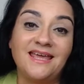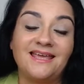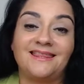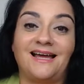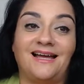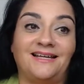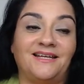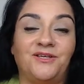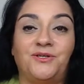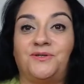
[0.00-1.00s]
that
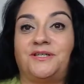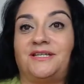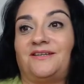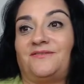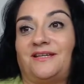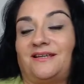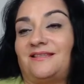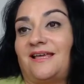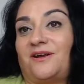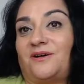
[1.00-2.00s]
you could even,
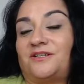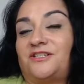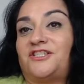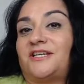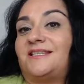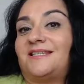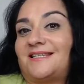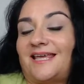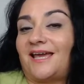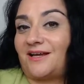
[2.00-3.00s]
that are just as
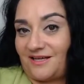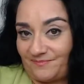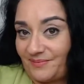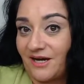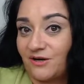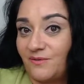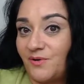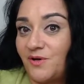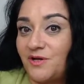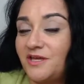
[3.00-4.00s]

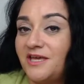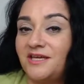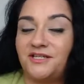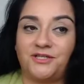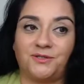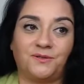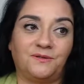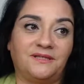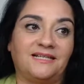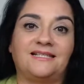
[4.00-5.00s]
comparable to,
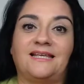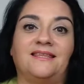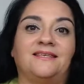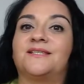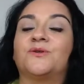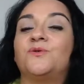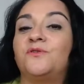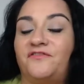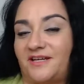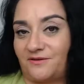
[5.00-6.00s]
let's say, the
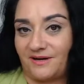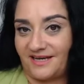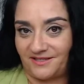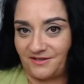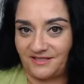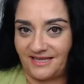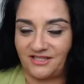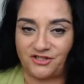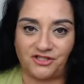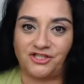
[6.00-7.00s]
school fundraisers
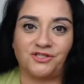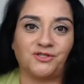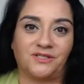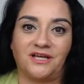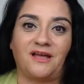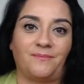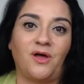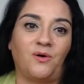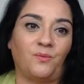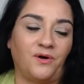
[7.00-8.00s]
that your children come
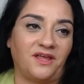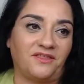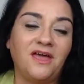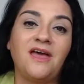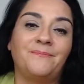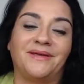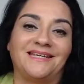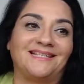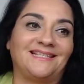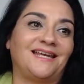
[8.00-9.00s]
home with. But
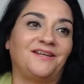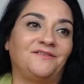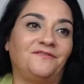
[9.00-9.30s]
instead of